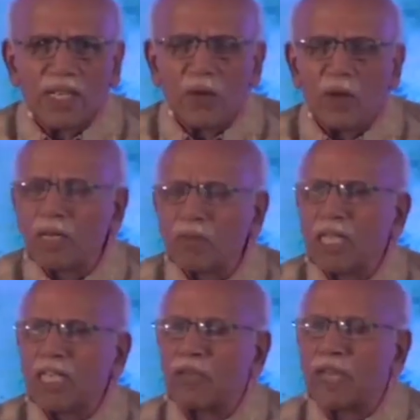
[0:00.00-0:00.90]
Quantum
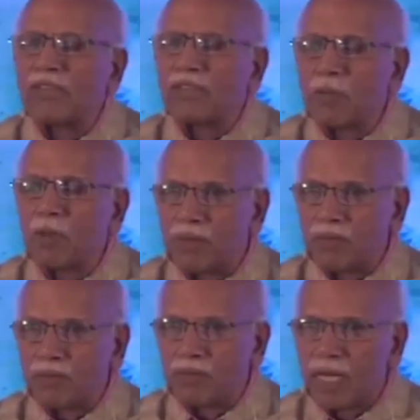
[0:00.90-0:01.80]
healing is very simple,
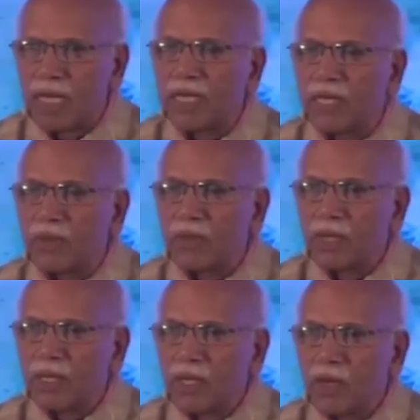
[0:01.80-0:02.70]
I'll tell you.
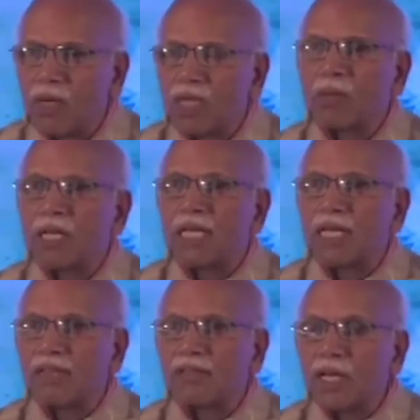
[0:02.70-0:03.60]
Quantum healing
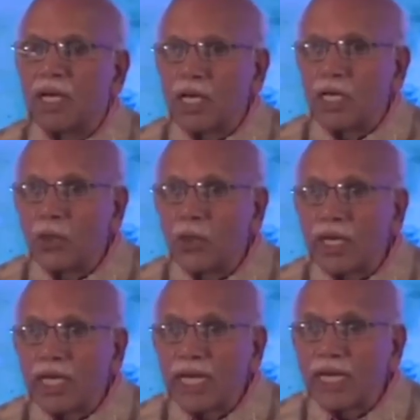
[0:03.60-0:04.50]
is you
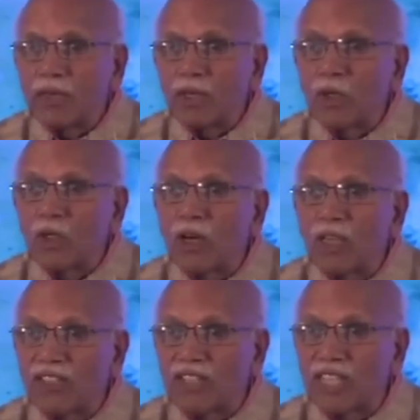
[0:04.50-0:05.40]
create your own
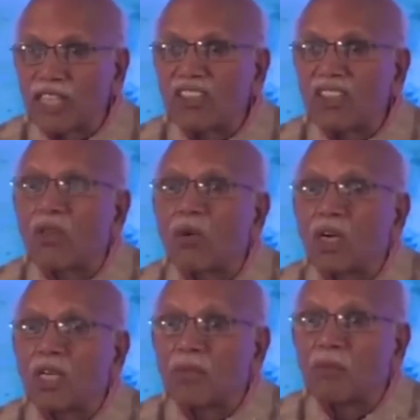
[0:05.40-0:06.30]
thoughts, and these are
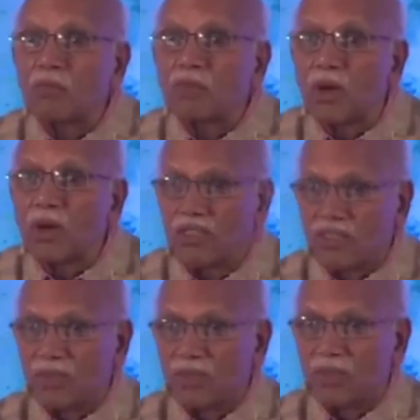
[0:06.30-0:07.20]
quantum
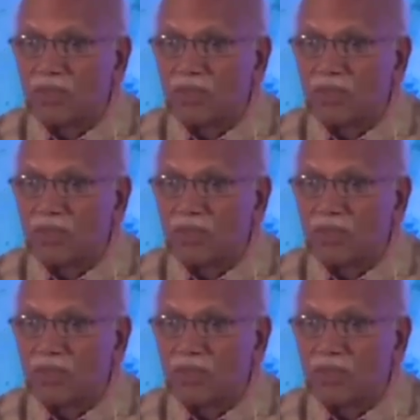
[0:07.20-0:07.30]
thoughts.